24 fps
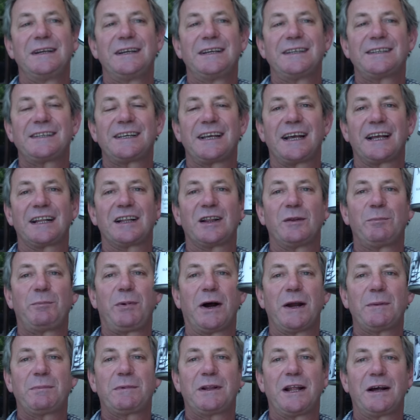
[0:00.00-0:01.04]
Seattle
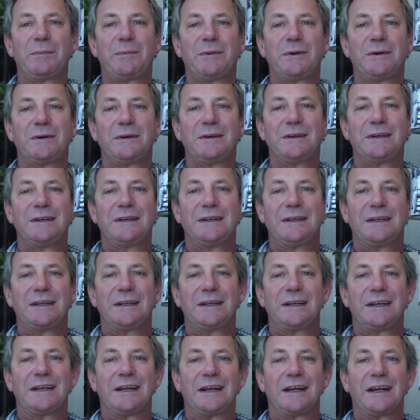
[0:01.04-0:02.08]
Pipe Club.
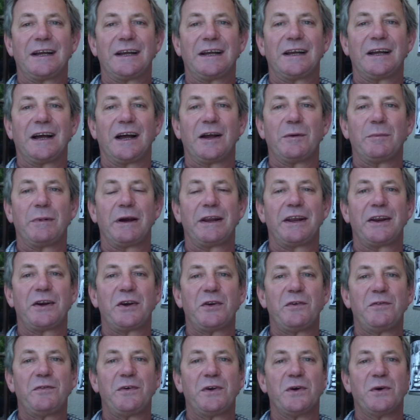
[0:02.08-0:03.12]
I made a
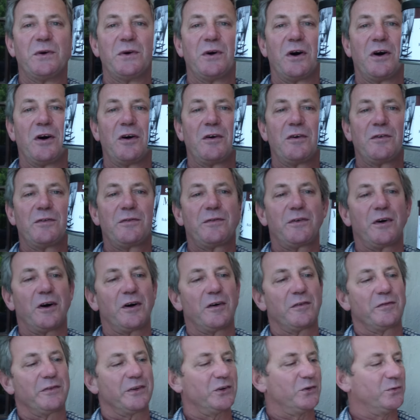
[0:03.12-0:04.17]
review
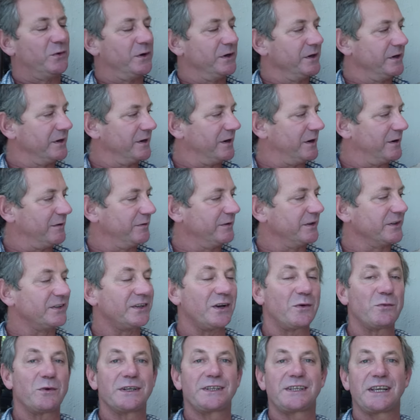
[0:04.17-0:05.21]
of this one after
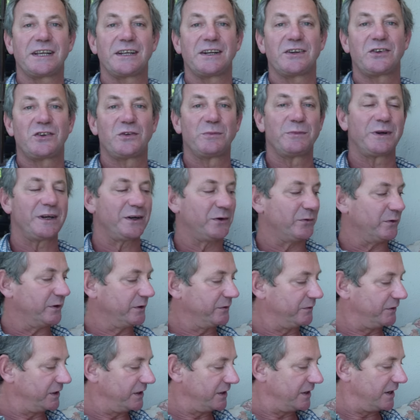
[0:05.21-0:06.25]
someone sent it to me. It was
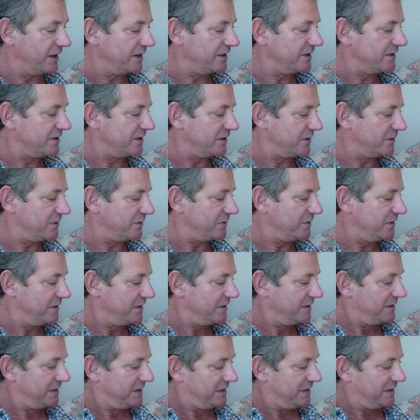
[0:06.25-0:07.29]
very nice, so
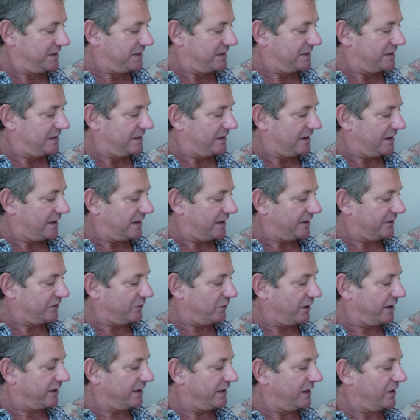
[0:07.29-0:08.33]
I
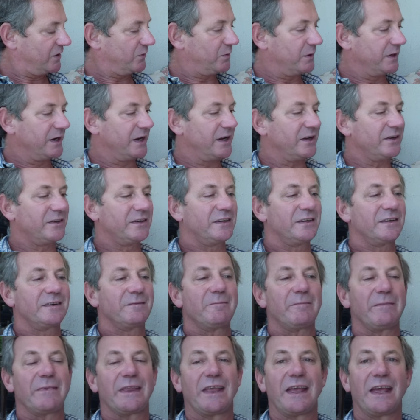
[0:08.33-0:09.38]
tried that one out,
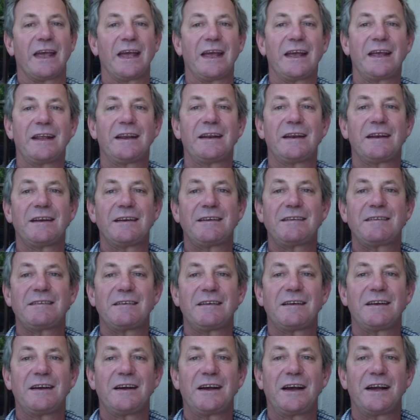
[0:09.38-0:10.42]
and
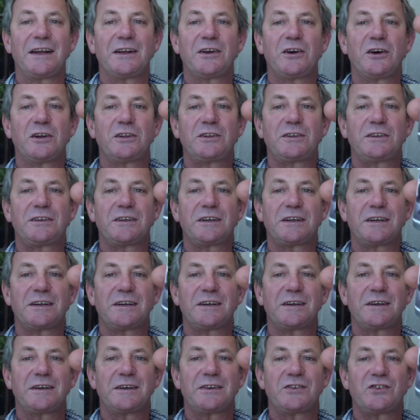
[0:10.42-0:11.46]
I got
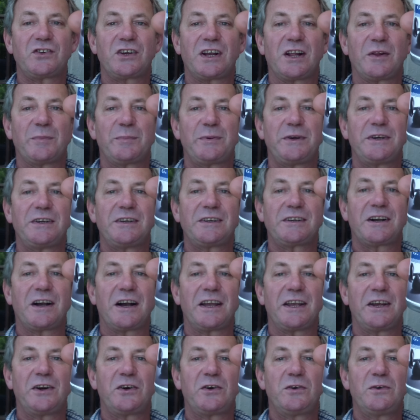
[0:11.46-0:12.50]
GLP's
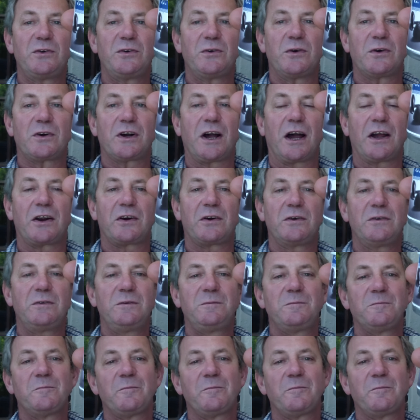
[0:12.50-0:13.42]
Kairu or Cairo.